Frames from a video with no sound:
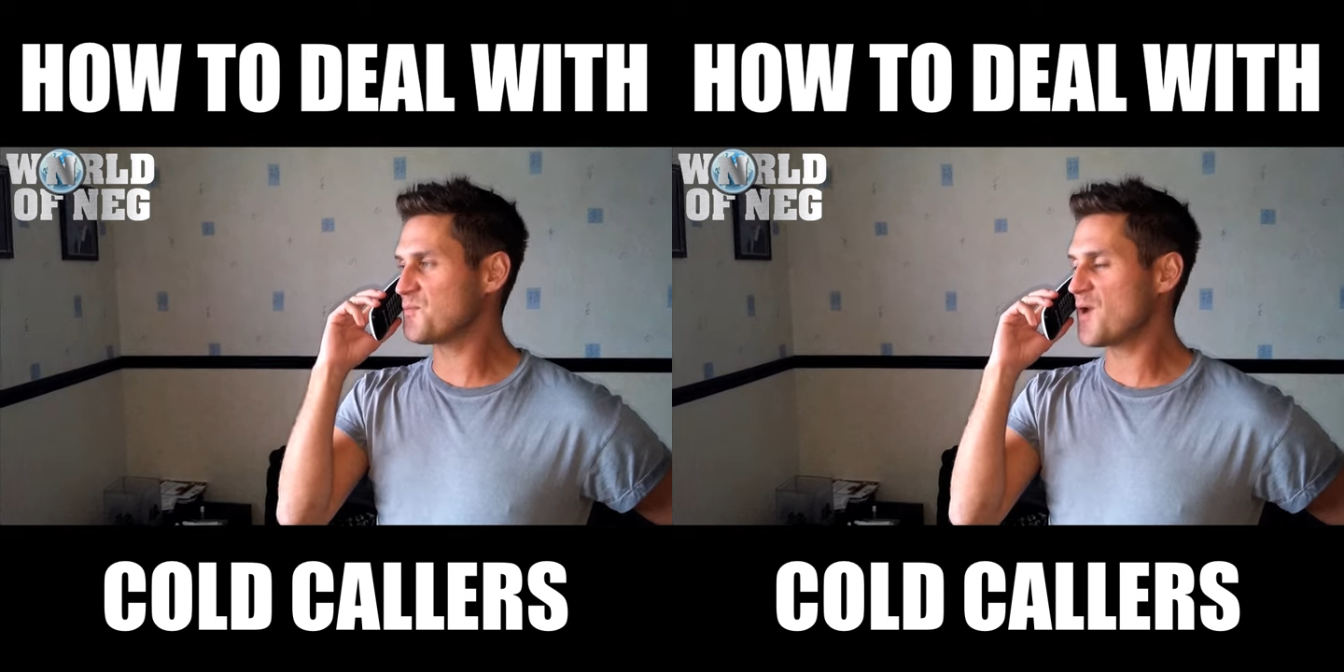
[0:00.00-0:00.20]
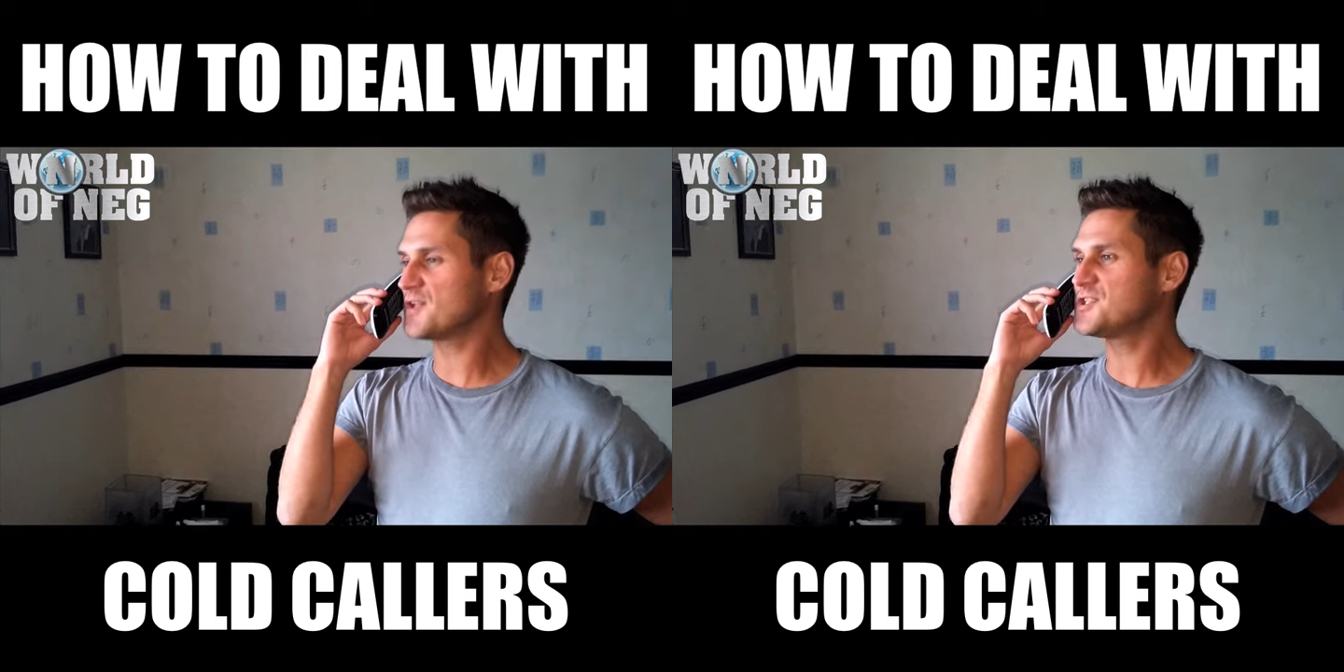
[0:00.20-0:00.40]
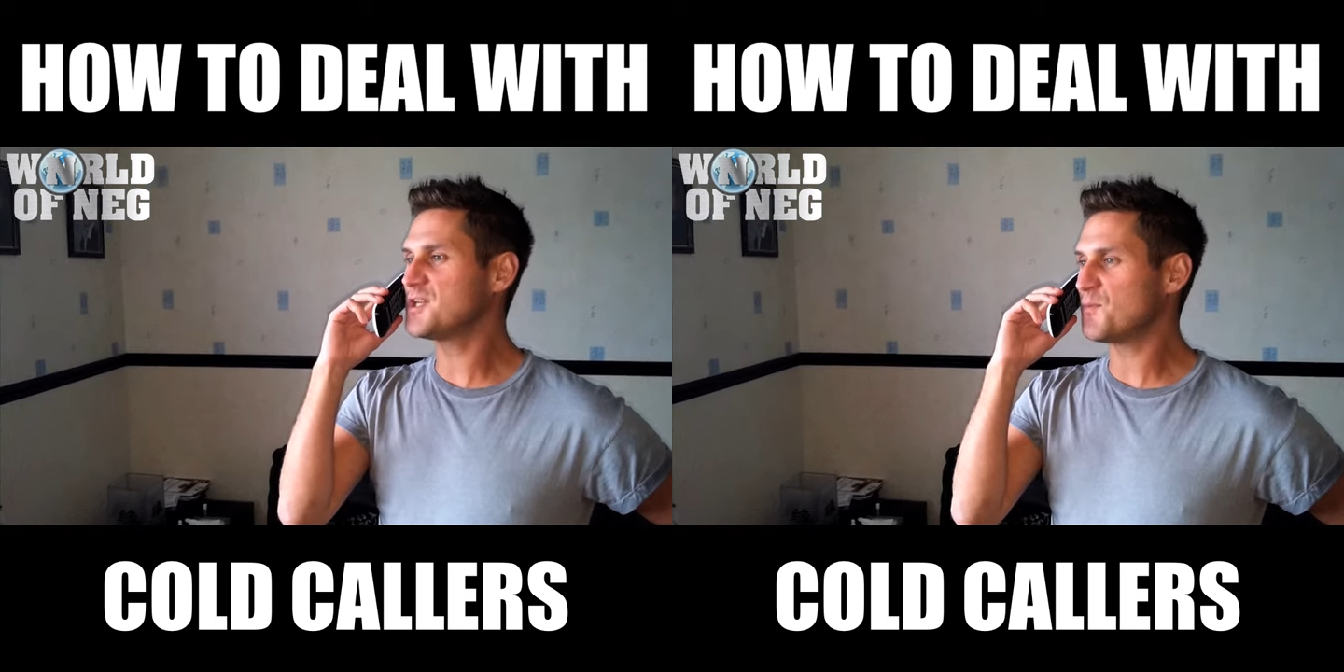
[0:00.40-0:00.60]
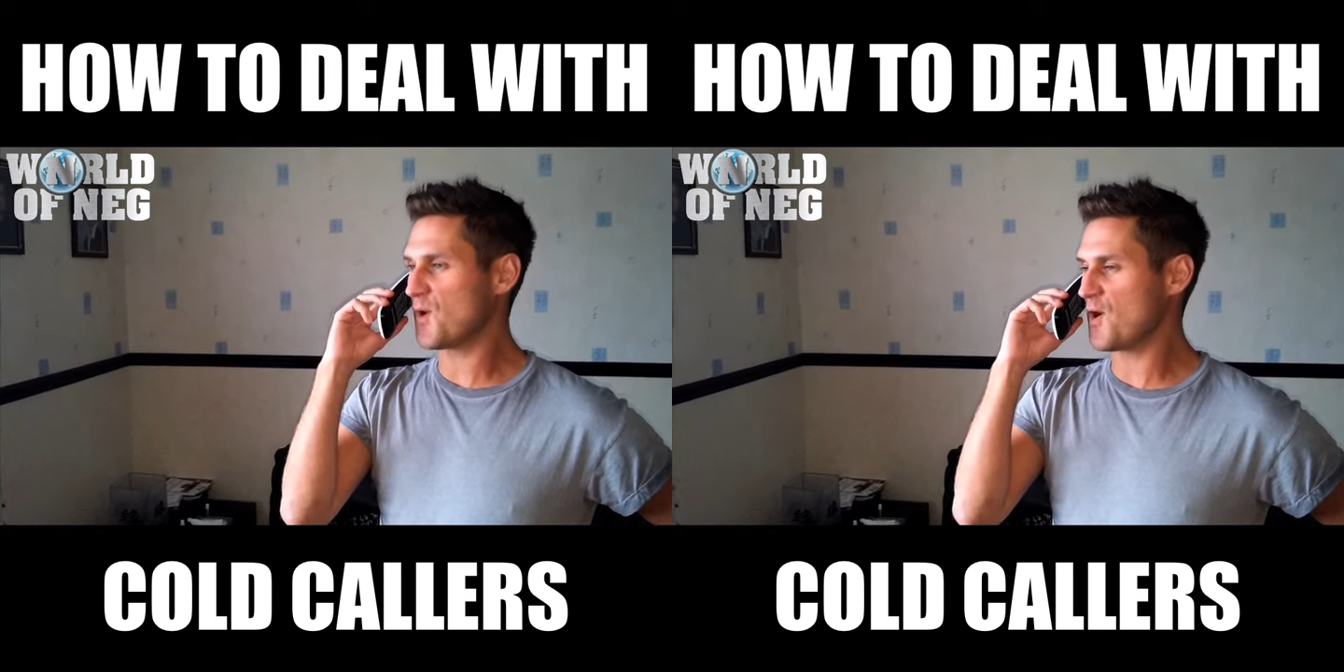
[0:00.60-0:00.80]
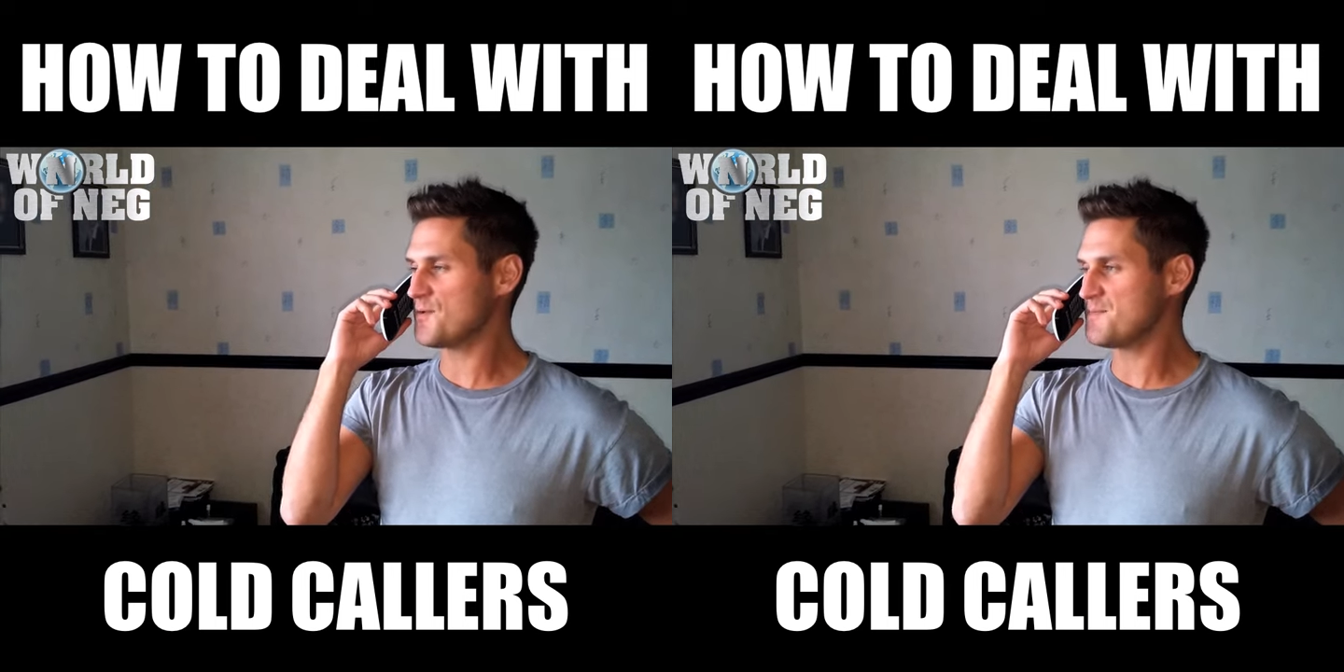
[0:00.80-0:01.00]
What do you
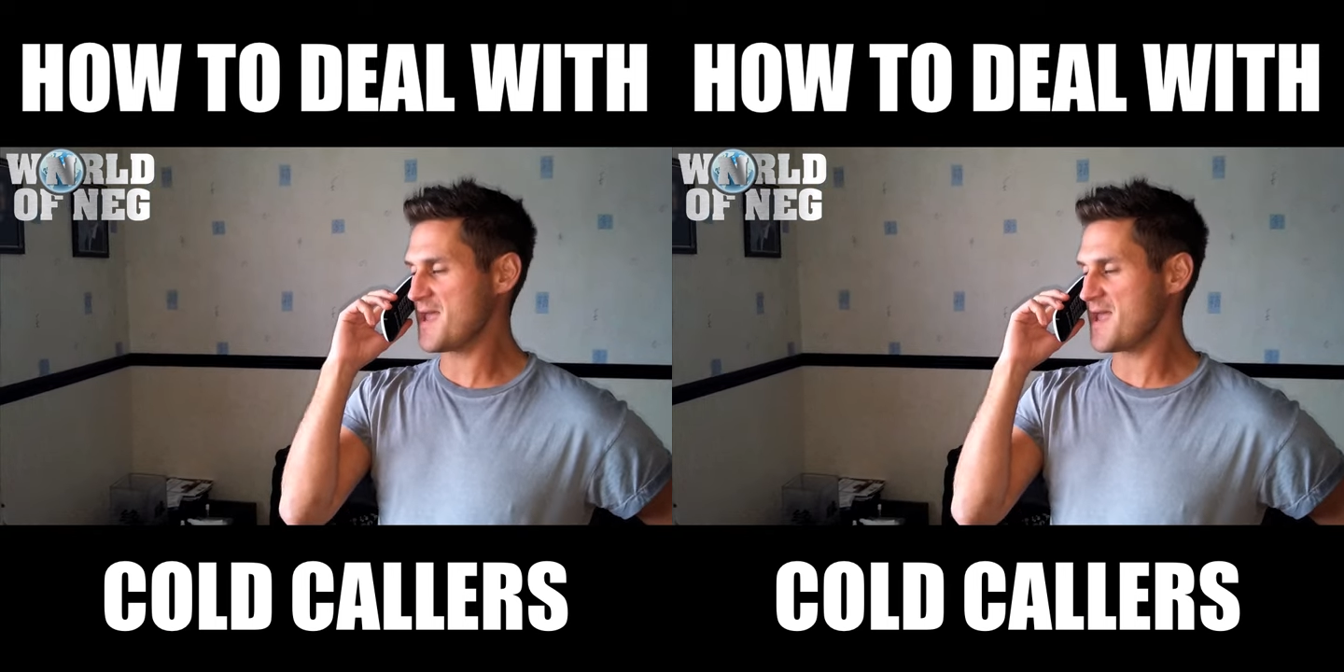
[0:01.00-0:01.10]
want,